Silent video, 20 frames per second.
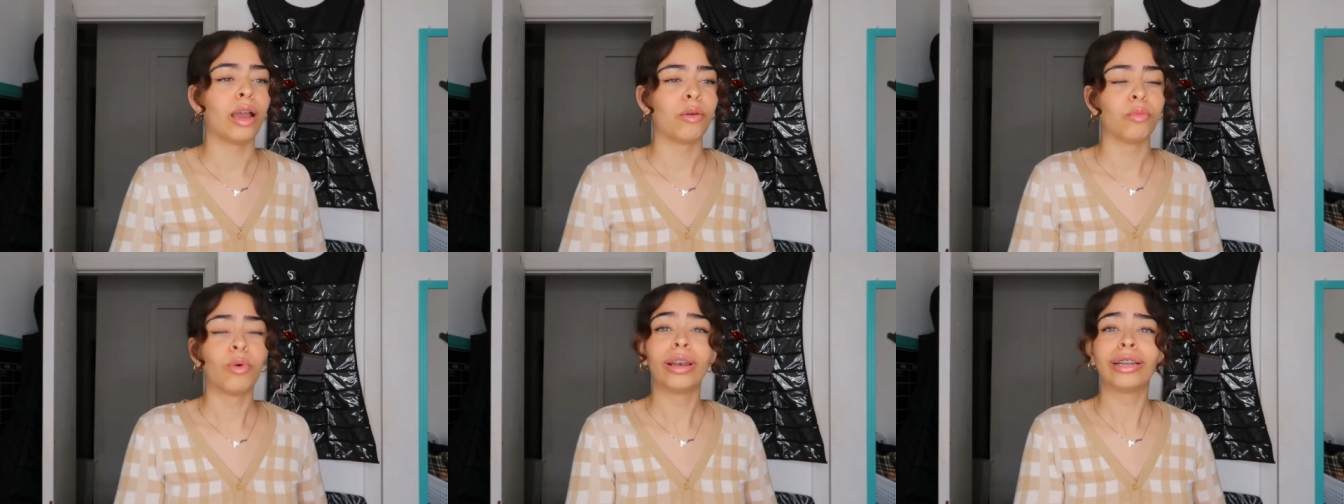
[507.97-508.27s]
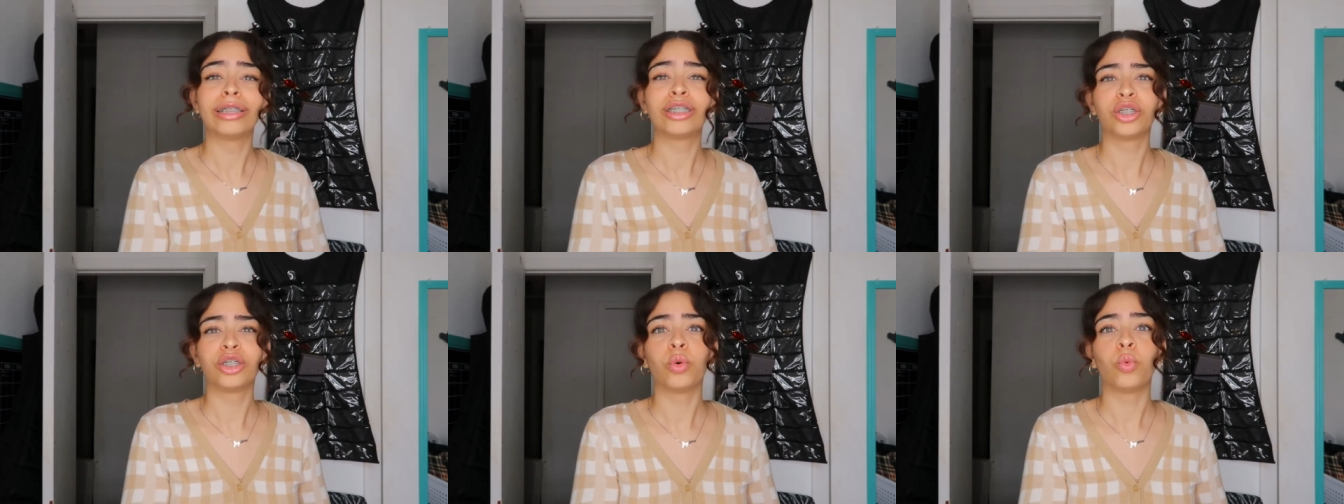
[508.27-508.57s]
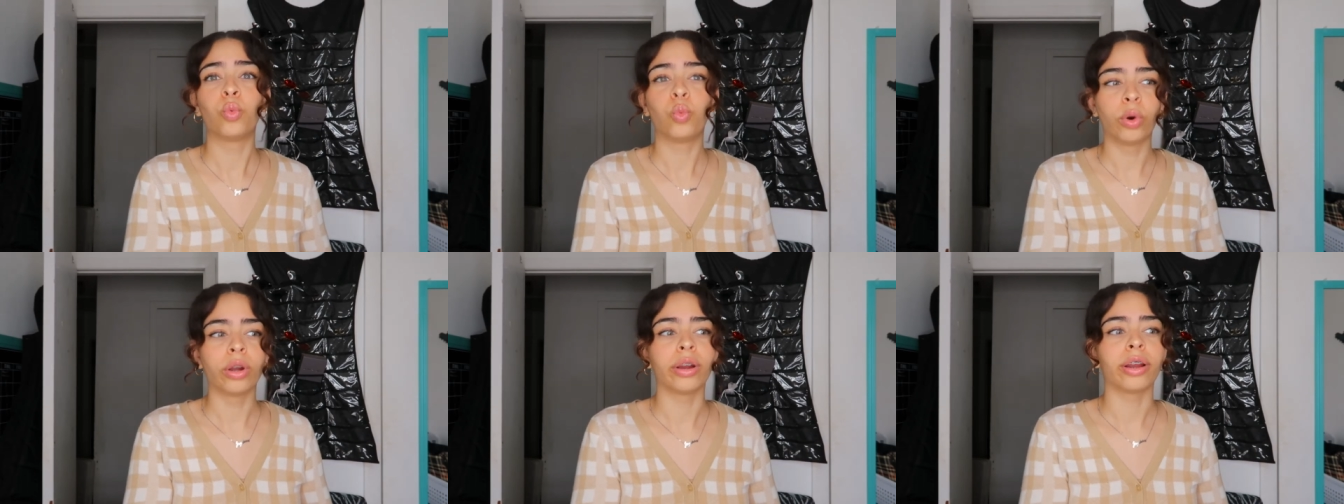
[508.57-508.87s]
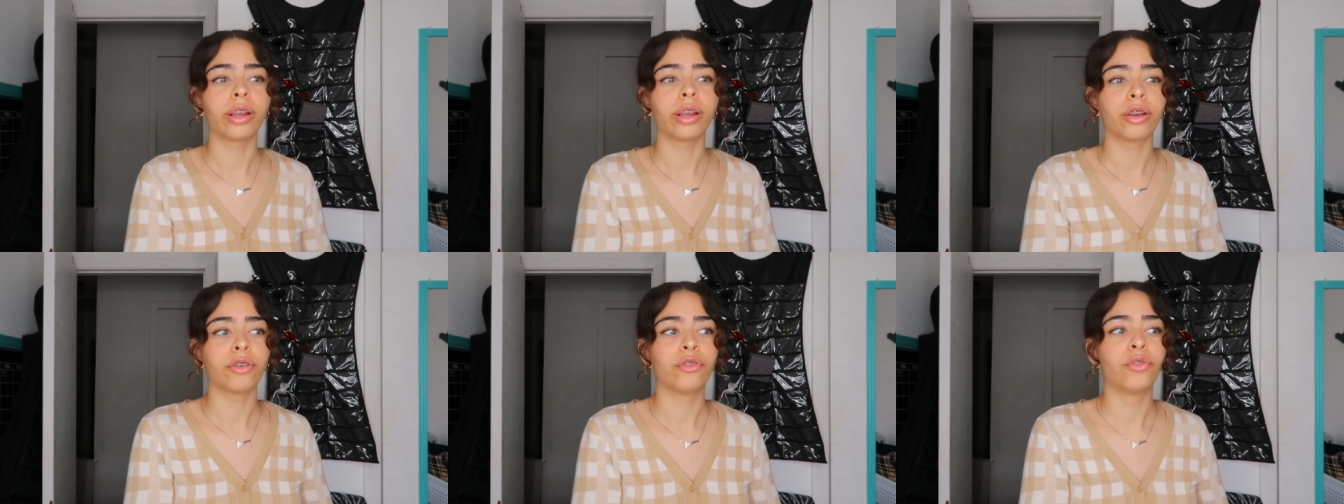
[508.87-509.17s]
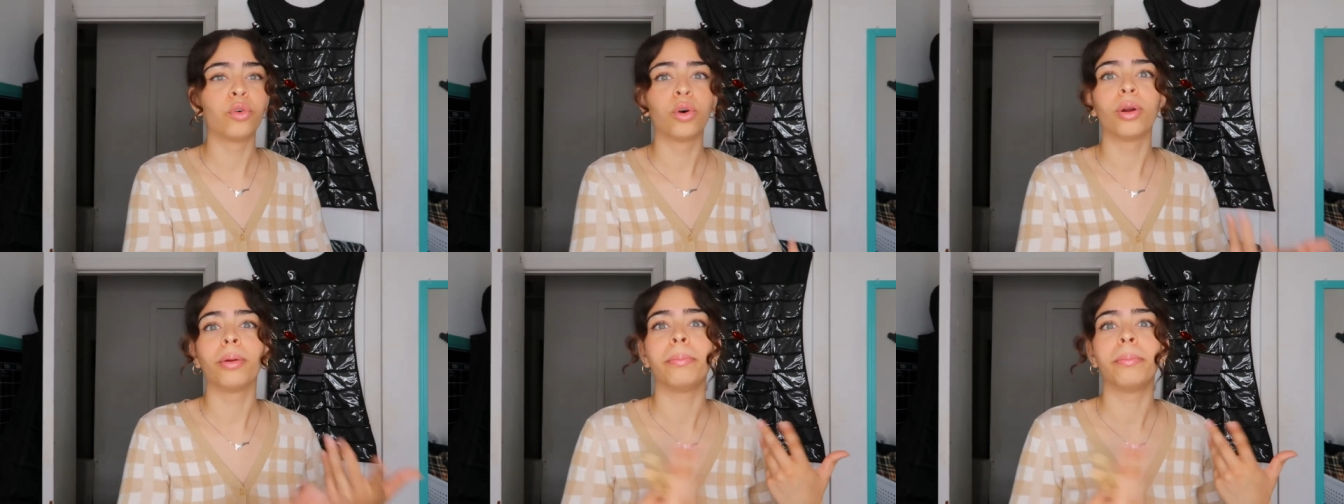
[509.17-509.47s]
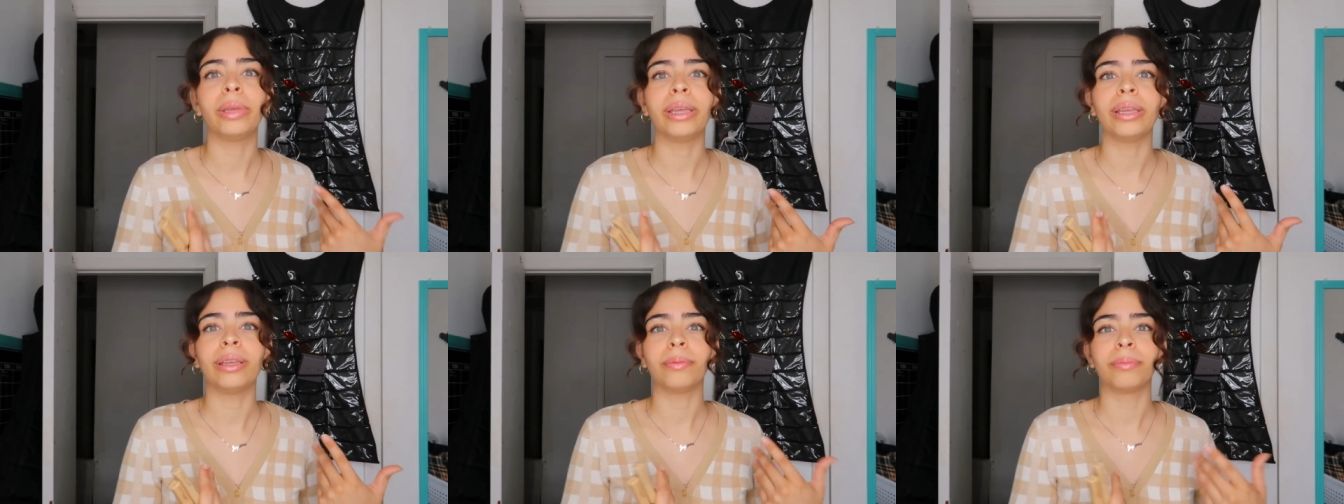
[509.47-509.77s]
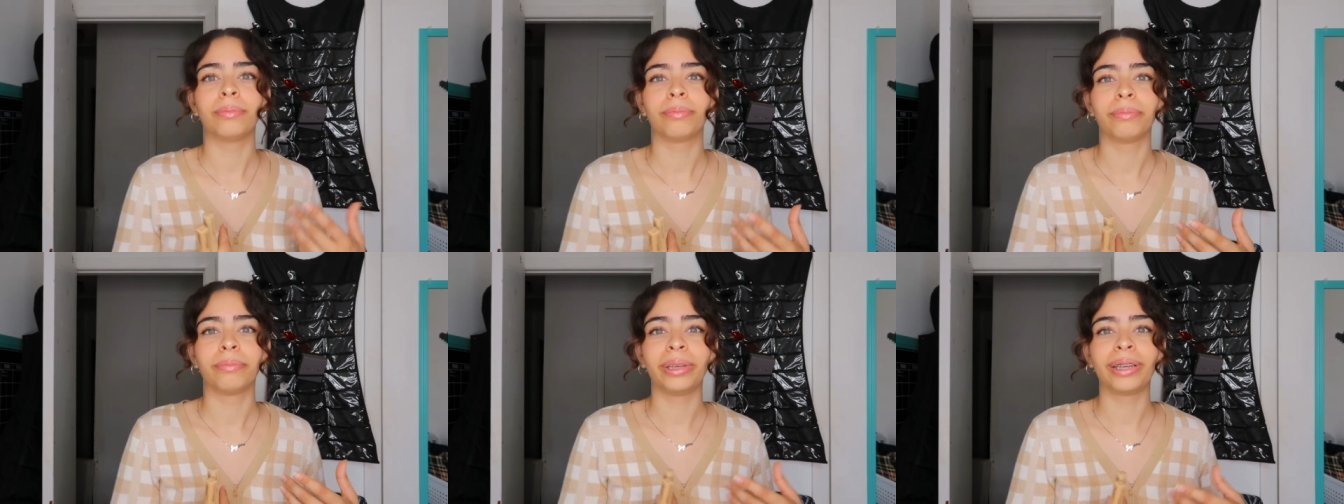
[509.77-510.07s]
I want it to work for
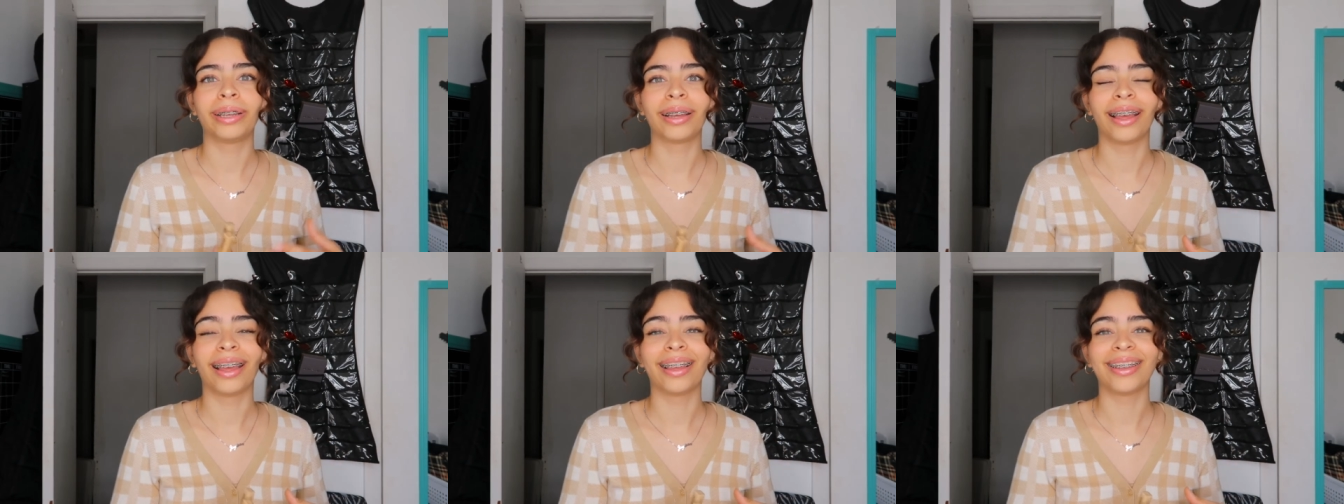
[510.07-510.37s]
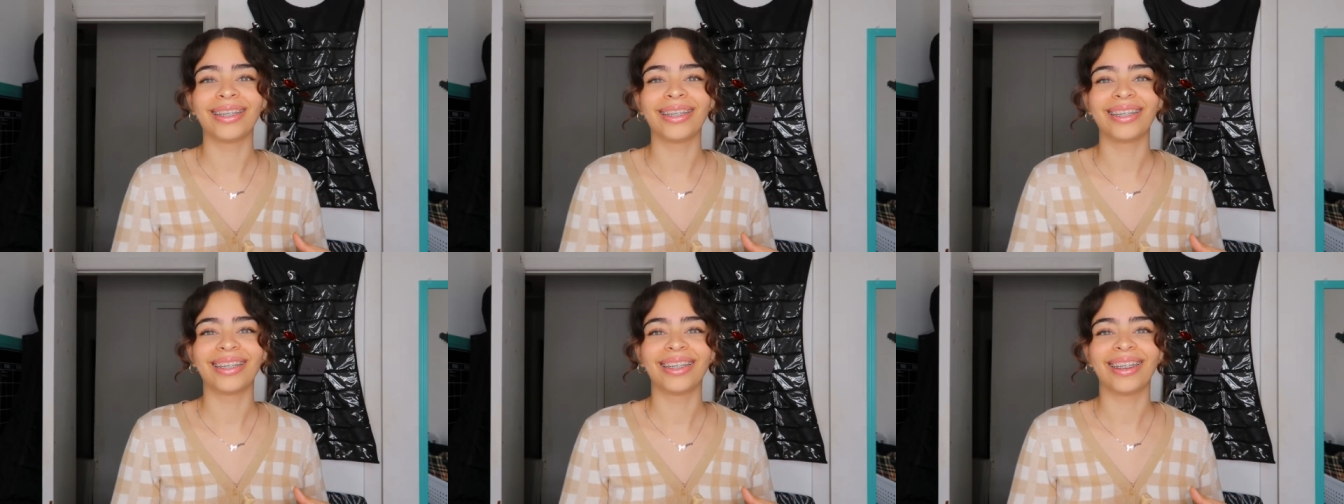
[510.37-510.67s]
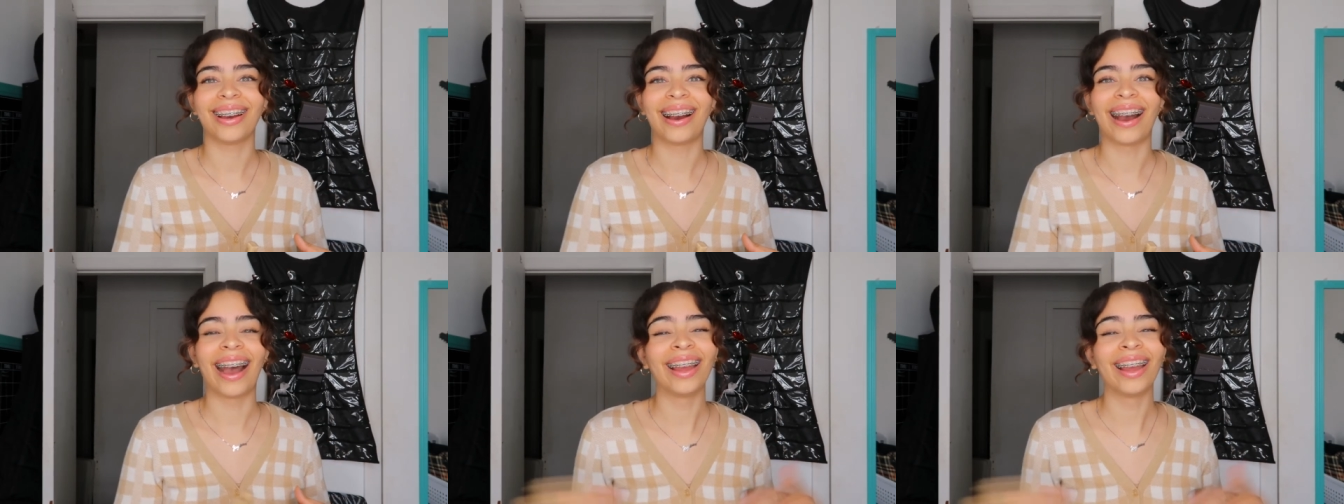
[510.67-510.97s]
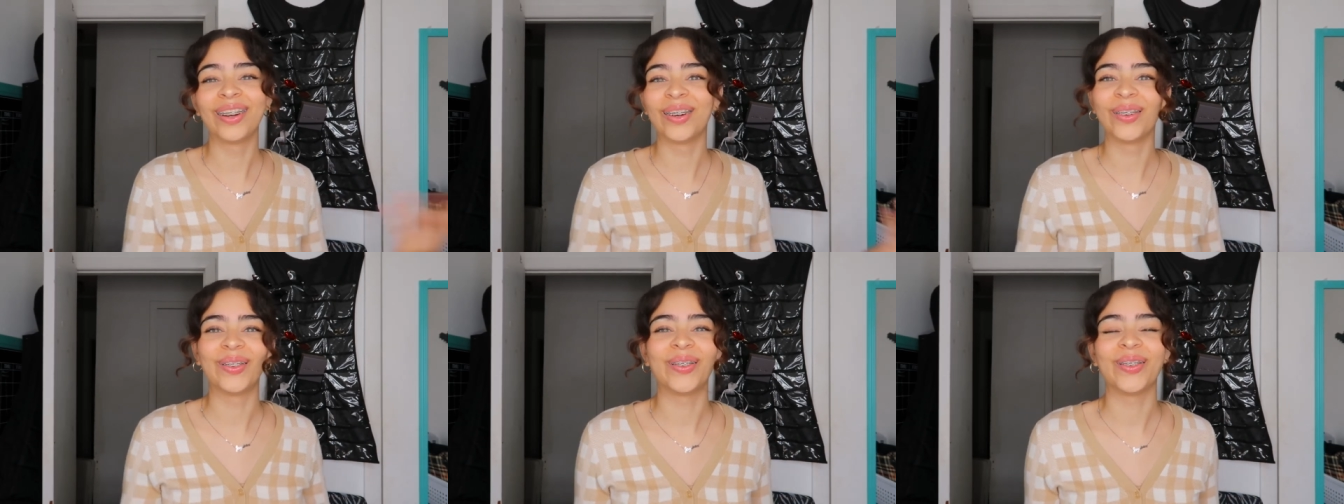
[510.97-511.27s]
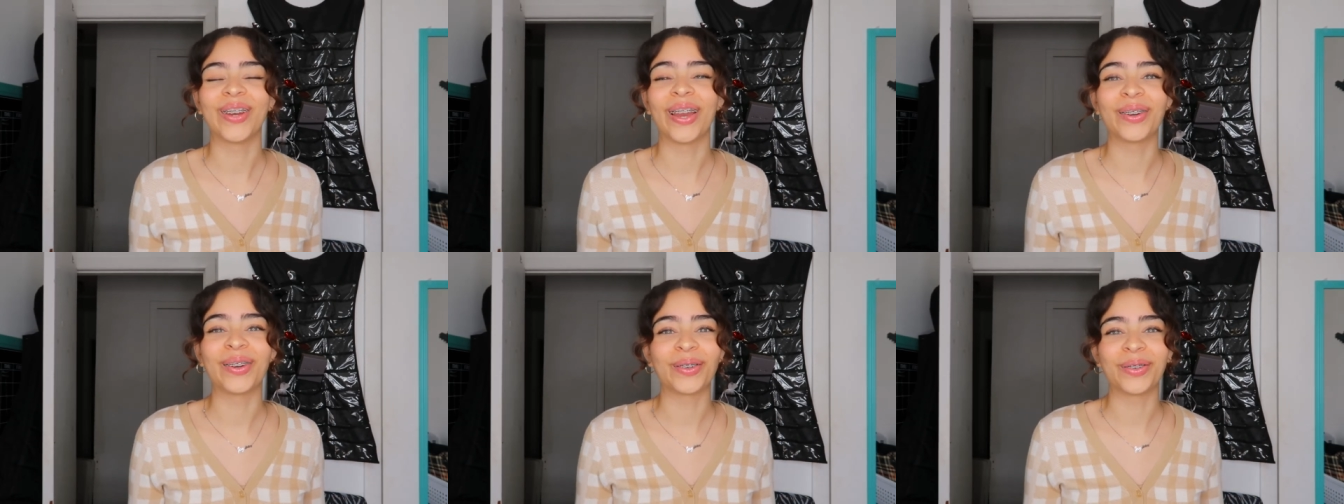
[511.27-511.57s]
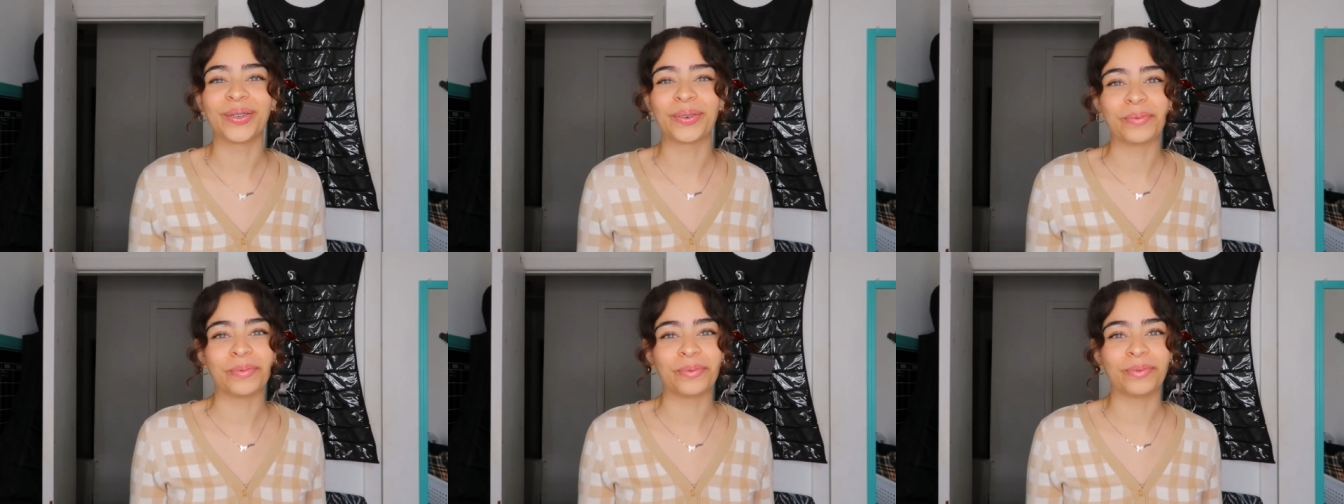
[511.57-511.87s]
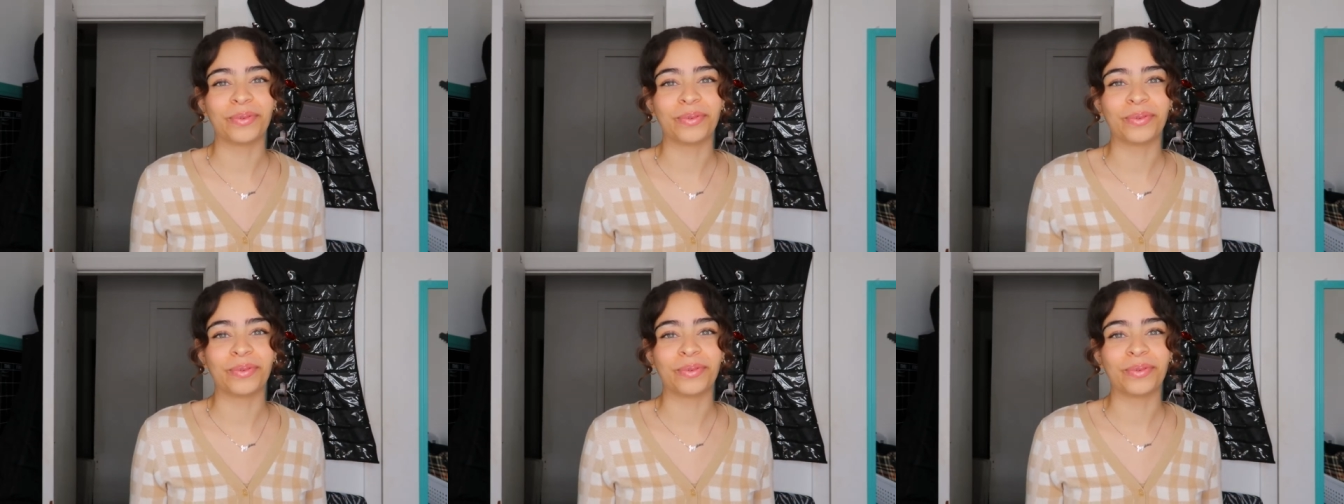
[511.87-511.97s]
me because I don't I don't know